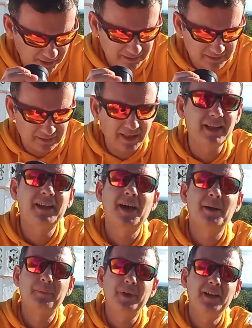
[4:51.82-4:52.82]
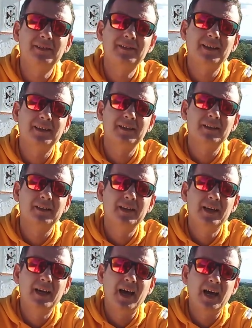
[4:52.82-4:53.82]
inside the eyepiece and
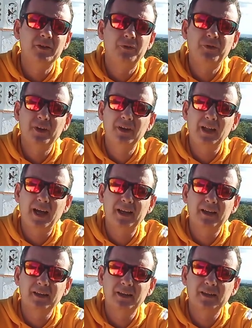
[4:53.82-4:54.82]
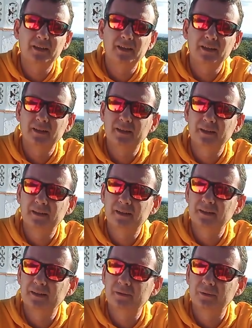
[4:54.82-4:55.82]
and feel like uh,
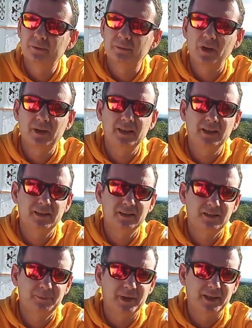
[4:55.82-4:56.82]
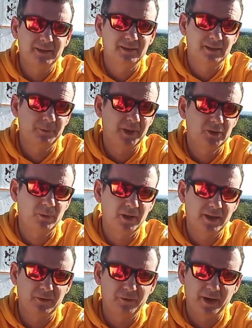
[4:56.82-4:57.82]
walking in a space,
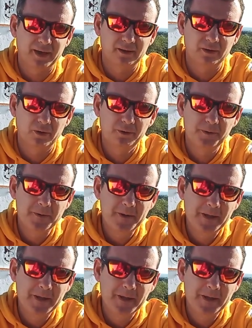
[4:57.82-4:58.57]
spacewalk effect, no?